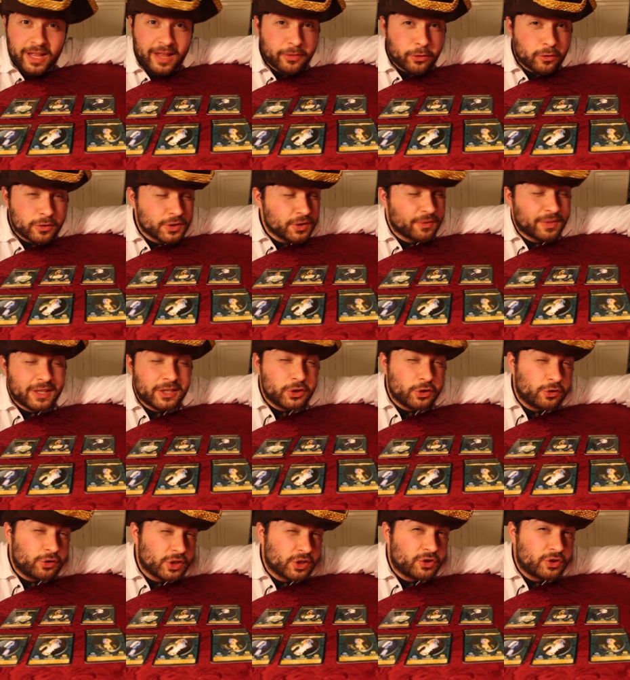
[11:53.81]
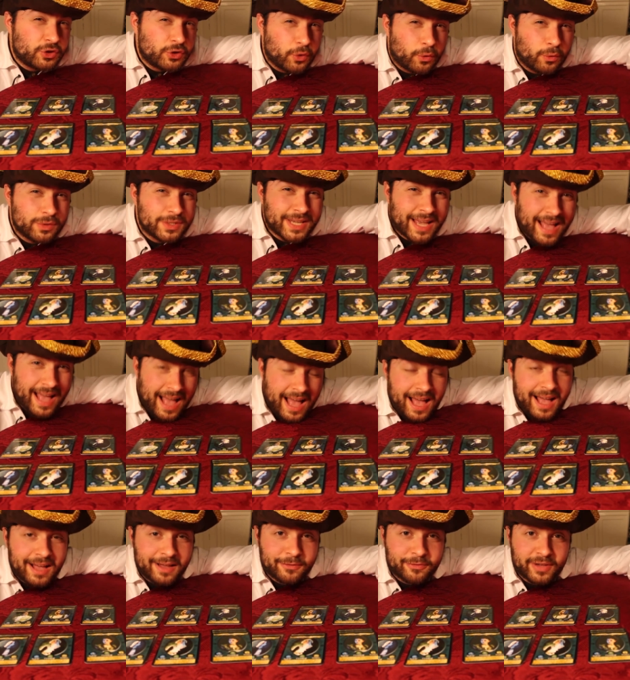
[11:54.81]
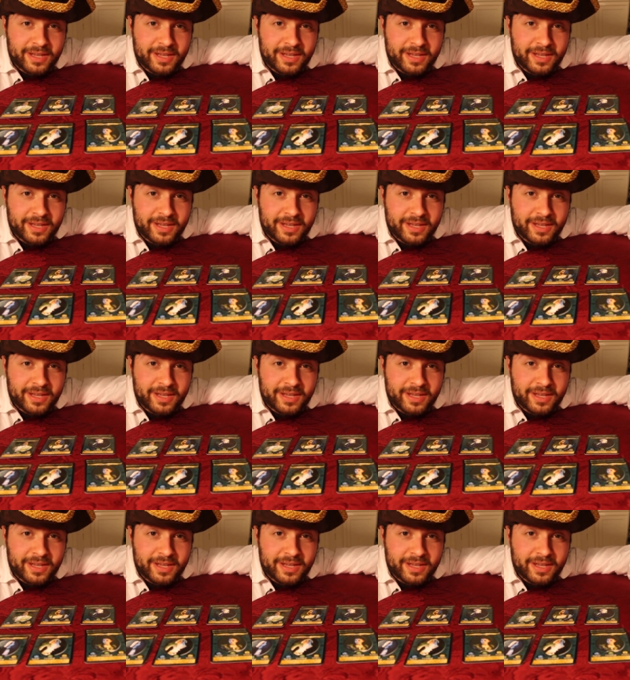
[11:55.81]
and those are things you just don't have